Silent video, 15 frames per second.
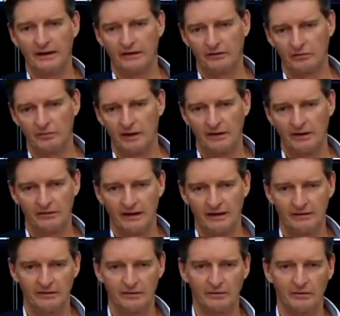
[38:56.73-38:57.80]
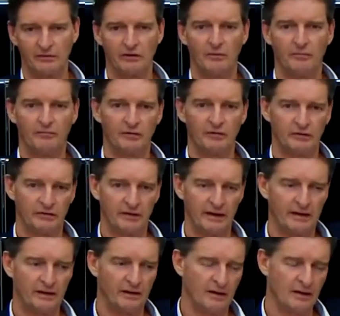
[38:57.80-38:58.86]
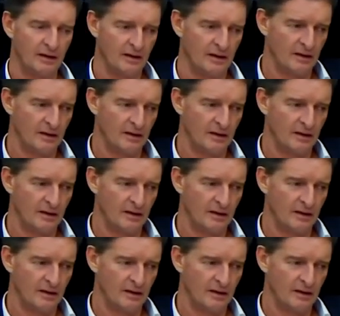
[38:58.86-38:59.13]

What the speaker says: XYZ who is up for sale.